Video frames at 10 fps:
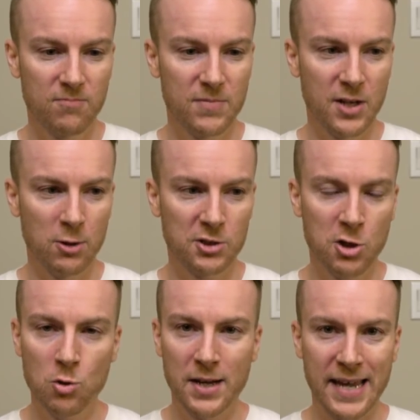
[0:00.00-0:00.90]
you know,
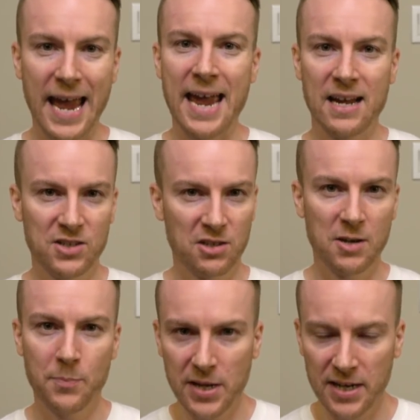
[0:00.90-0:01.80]
two gangs are
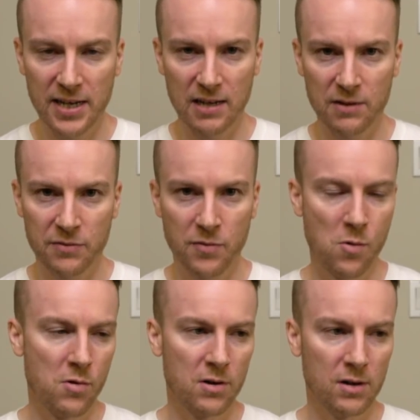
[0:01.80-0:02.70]
competing
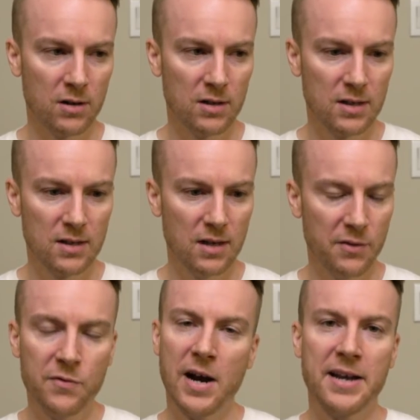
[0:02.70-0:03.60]
for a
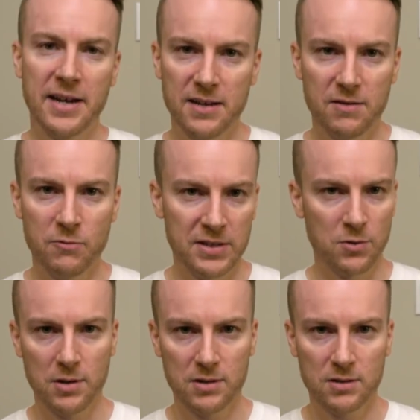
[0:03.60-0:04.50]
finite
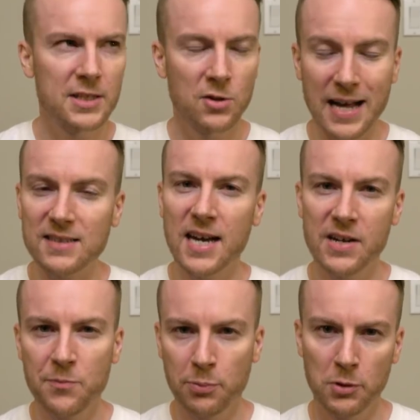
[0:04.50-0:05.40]
resource. So that's kind
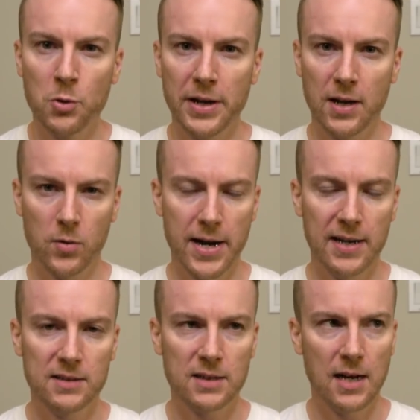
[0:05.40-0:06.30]
of brewing,
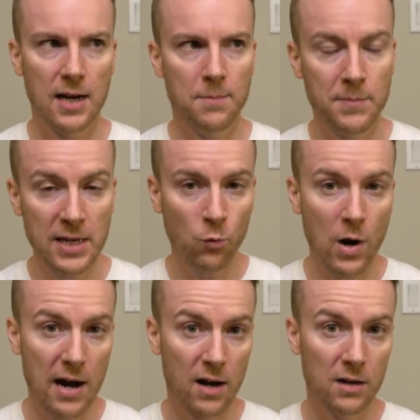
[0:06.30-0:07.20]
right?
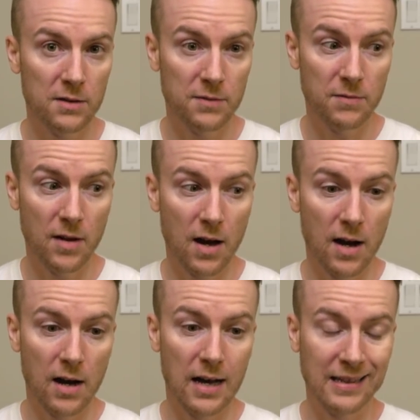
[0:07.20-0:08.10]
Meanwhile,
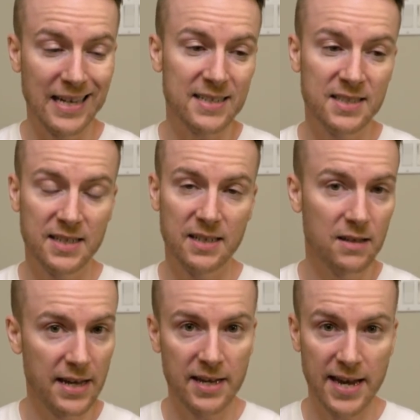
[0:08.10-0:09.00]

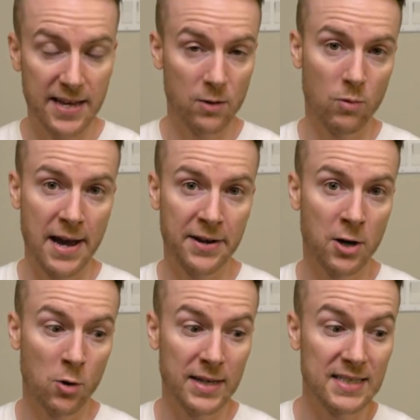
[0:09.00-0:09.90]
Alexei, aka the
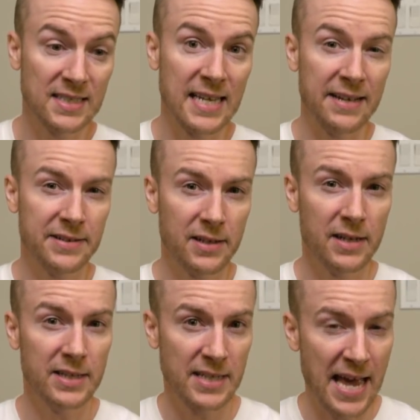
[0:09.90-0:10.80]
Rhino, has sent
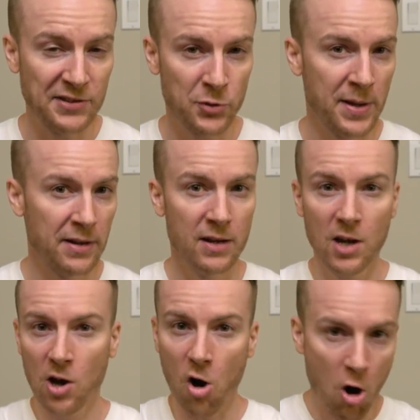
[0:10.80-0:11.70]
his henchmen
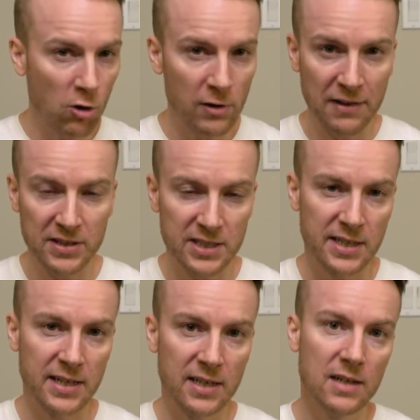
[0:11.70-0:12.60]
all around the
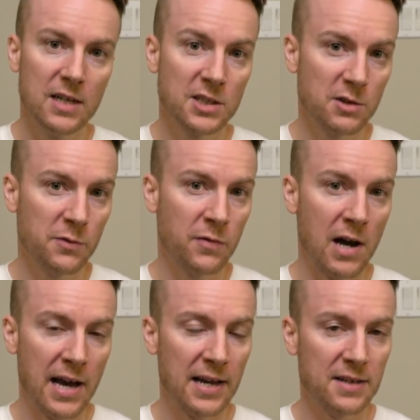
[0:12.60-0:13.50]
city to
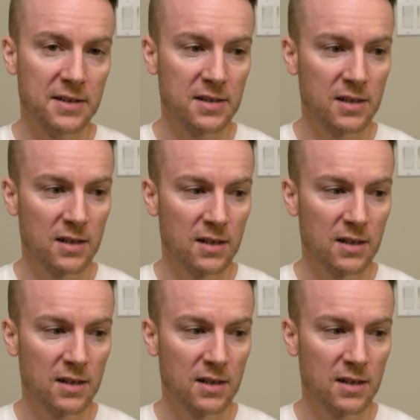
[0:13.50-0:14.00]
find